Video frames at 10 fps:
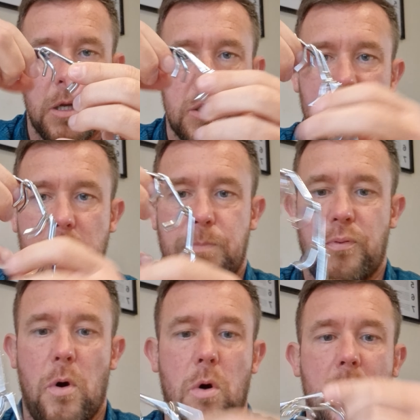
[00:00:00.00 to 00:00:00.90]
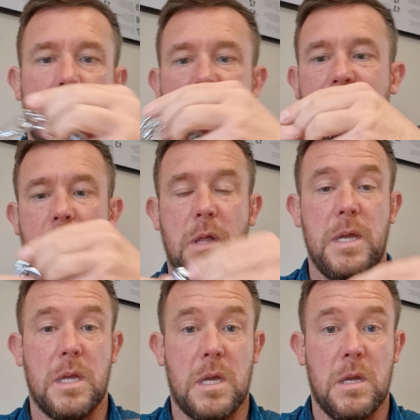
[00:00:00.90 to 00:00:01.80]
So the prong, if you
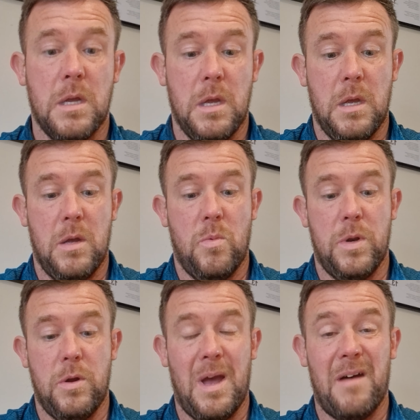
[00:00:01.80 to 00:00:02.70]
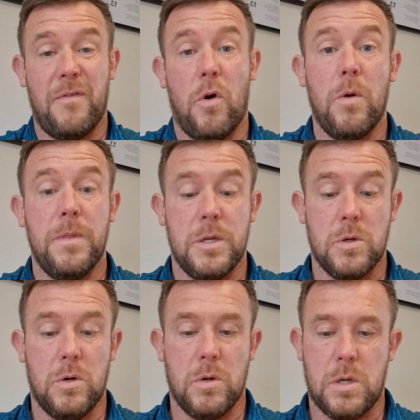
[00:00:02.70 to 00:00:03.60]
like, when you have it on the
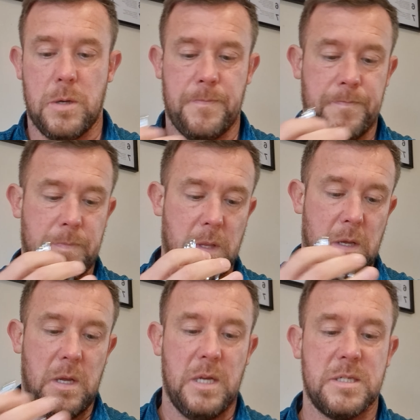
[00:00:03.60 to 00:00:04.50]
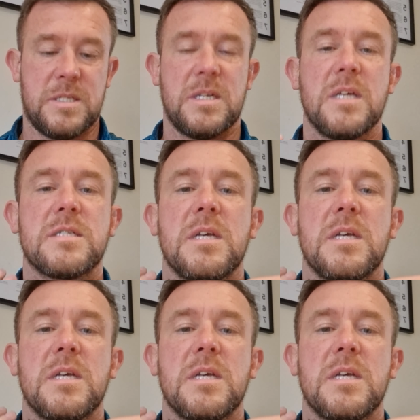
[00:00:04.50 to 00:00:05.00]
dog, it sits